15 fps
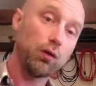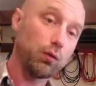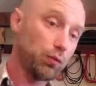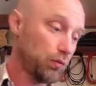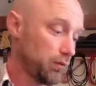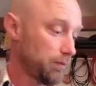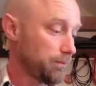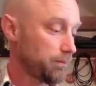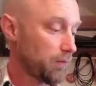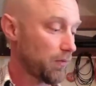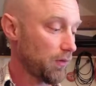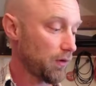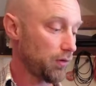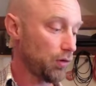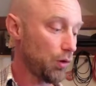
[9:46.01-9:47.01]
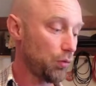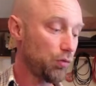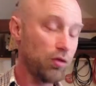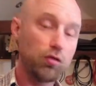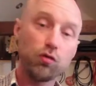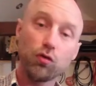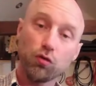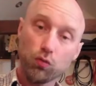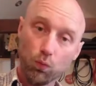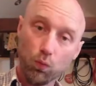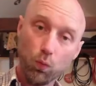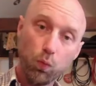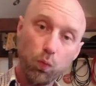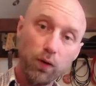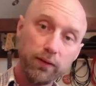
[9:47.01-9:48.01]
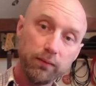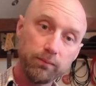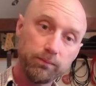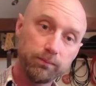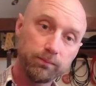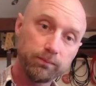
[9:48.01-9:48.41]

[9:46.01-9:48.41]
note. A note is just 1,